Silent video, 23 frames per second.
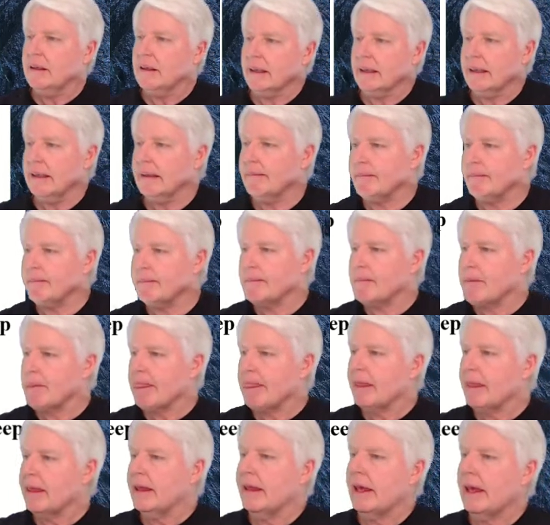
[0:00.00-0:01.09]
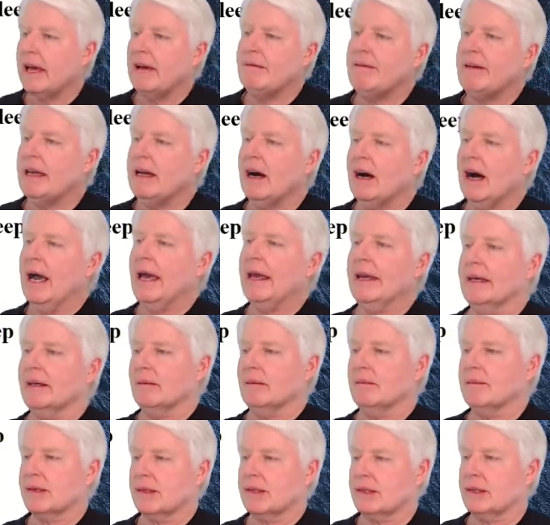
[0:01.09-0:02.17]
Heavy
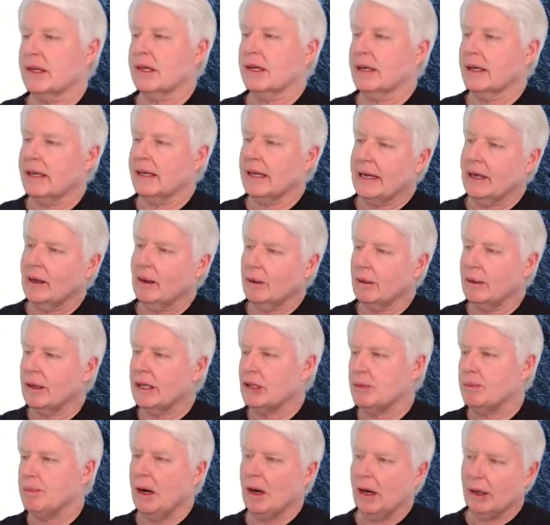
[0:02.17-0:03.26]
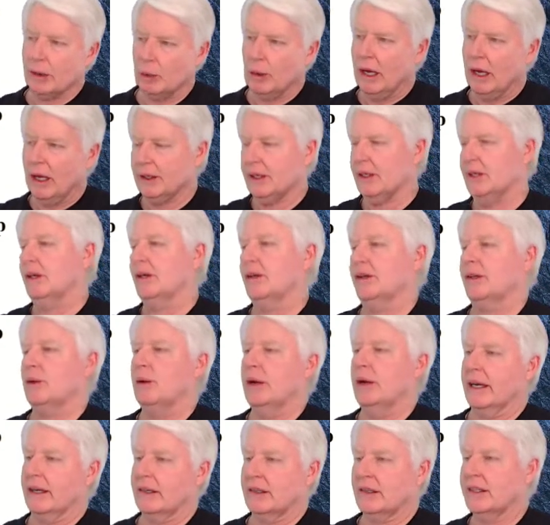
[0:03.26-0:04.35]
items, they don't respond well to
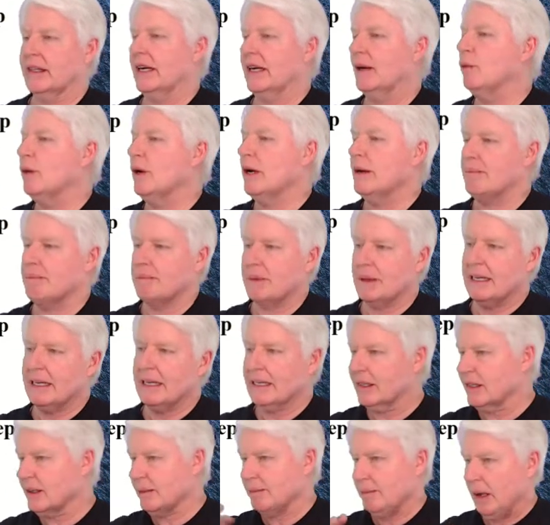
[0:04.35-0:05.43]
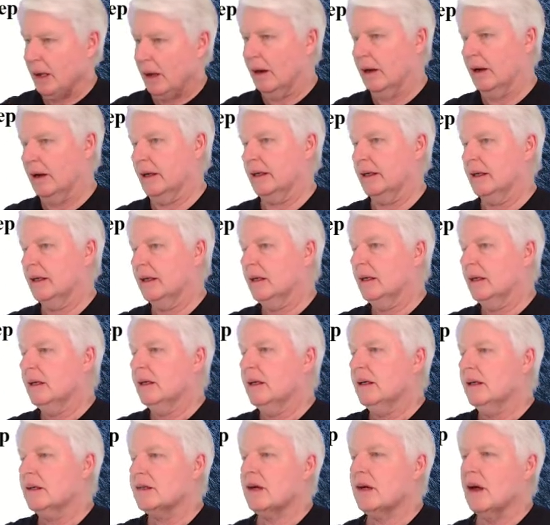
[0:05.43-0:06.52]
earthquakes, and they rip things apart.
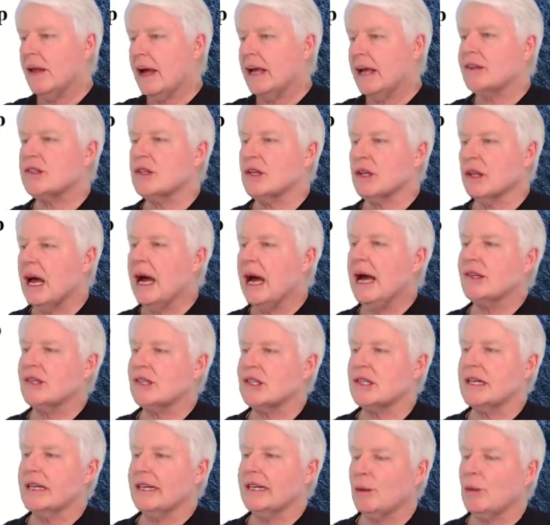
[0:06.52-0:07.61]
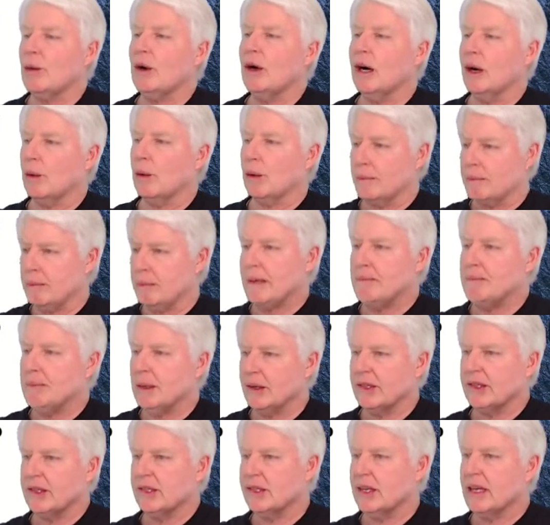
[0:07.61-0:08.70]
So that's the last thing you want, where
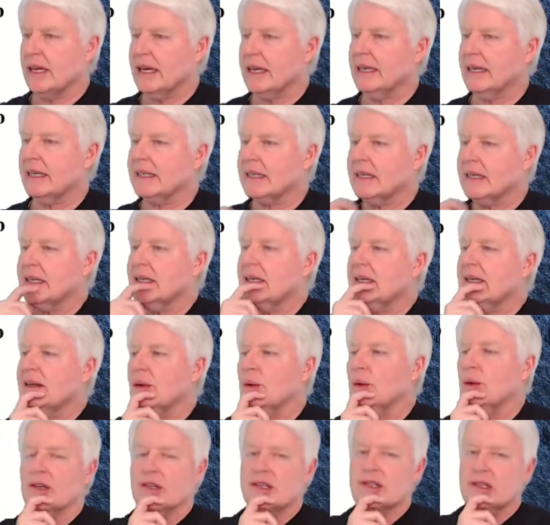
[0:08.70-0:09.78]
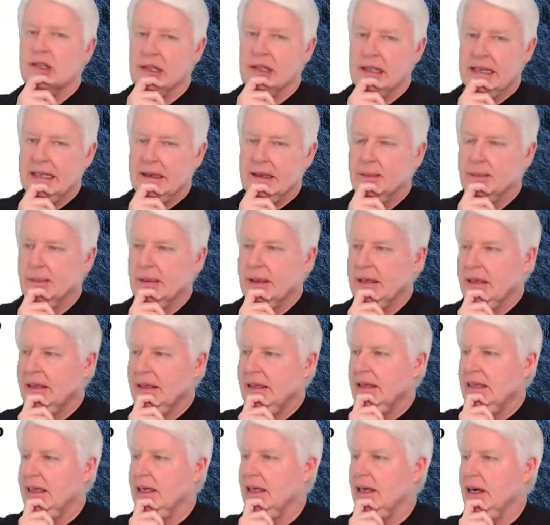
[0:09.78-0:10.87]
people sit or sleep.
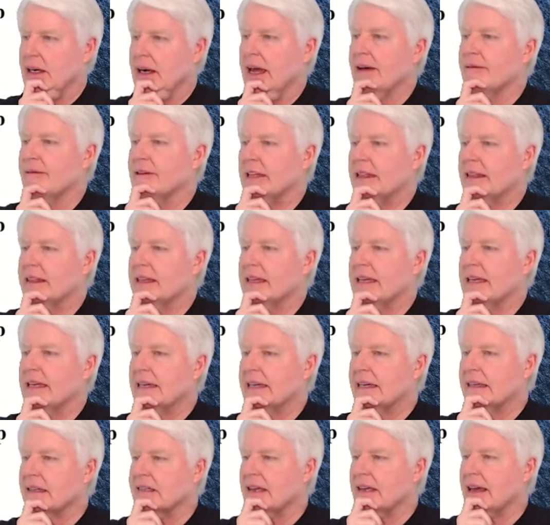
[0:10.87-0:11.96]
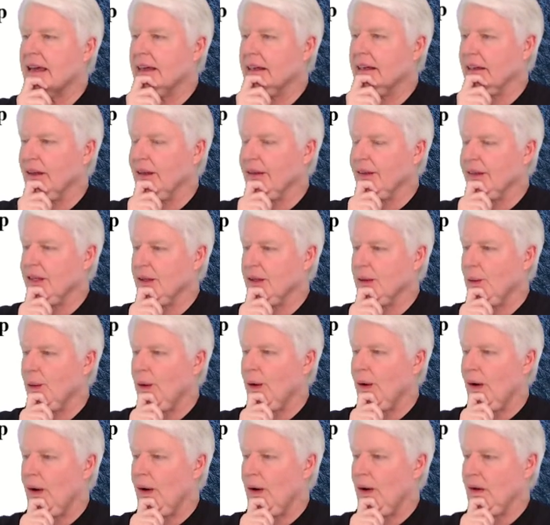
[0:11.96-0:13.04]
There are heavy things hanging onto the
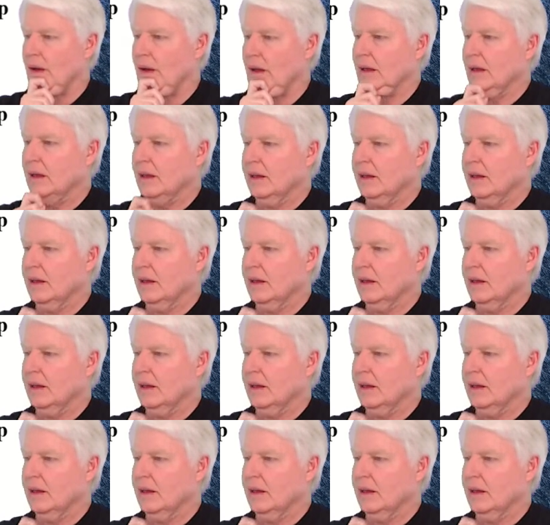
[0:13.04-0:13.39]
wall.